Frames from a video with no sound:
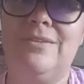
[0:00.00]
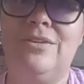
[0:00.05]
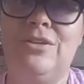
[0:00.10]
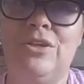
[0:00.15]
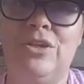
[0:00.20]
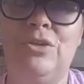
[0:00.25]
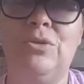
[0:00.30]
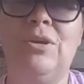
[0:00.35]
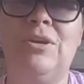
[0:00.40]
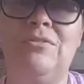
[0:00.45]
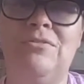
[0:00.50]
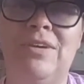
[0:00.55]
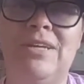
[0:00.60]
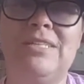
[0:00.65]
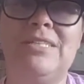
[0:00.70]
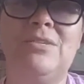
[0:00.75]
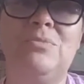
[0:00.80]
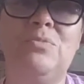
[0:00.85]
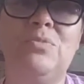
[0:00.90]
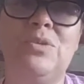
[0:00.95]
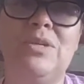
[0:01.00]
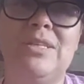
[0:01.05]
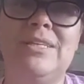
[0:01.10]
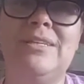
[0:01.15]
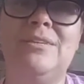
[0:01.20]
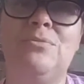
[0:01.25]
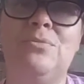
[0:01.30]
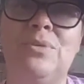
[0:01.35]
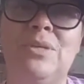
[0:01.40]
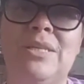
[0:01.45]
you can find some
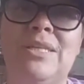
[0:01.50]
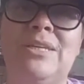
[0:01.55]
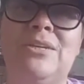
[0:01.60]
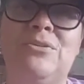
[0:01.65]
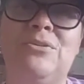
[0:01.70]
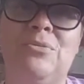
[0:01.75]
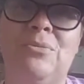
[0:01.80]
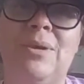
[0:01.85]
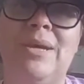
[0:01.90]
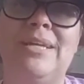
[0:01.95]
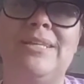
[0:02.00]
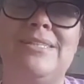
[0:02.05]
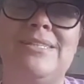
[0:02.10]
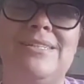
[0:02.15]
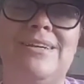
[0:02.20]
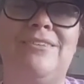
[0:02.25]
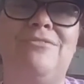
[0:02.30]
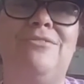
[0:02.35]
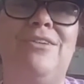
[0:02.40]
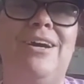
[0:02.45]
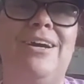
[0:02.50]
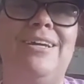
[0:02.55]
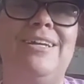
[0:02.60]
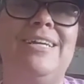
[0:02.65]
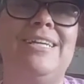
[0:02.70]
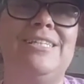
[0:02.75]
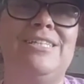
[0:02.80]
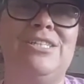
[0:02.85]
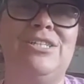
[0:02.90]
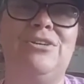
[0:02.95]
really, really great stuff on
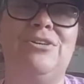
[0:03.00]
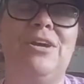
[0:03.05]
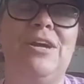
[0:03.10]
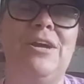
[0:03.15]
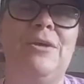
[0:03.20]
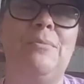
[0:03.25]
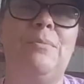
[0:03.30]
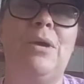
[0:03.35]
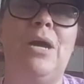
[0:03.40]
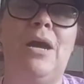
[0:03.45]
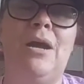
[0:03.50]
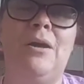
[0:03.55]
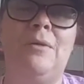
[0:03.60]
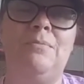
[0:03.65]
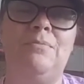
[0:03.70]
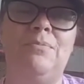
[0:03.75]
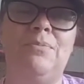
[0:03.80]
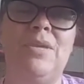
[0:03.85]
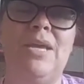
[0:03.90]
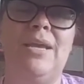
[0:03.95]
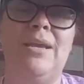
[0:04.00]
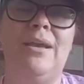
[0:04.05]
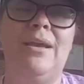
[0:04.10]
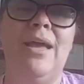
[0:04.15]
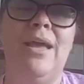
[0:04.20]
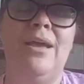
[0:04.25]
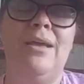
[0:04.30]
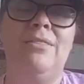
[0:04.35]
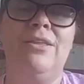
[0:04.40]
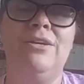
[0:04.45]
Instagram.
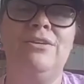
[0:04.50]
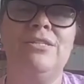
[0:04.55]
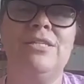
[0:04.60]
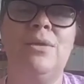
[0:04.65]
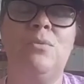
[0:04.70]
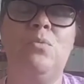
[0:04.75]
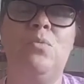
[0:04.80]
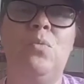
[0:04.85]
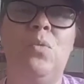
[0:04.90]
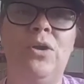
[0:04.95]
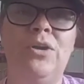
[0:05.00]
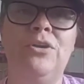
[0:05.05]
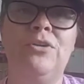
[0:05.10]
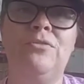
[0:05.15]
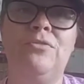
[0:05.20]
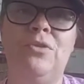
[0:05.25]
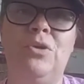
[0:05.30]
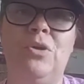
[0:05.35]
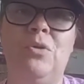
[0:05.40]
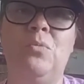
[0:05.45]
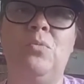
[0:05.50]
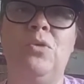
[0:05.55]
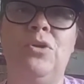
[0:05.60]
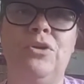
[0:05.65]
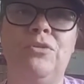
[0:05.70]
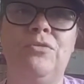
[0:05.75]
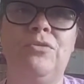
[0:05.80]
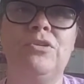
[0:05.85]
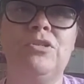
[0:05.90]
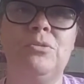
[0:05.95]
There's a wonderful,
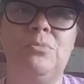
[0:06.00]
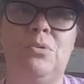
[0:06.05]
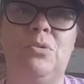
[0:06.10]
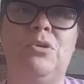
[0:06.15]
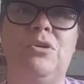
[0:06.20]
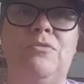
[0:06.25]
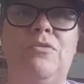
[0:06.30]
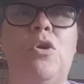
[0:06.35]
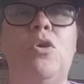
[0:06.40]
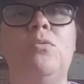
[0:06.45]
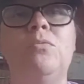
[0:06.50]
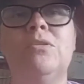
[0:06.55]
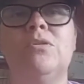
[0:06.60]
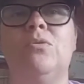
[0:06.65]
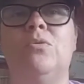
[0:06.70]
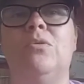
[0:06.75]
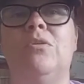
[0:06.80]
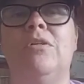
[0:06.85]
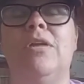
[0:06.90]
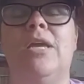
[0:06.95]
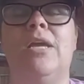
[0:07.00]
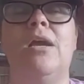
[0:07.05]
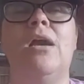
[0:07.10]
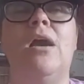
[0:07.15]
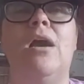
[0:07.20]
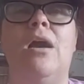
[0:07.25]
wonderful support of homeschooling,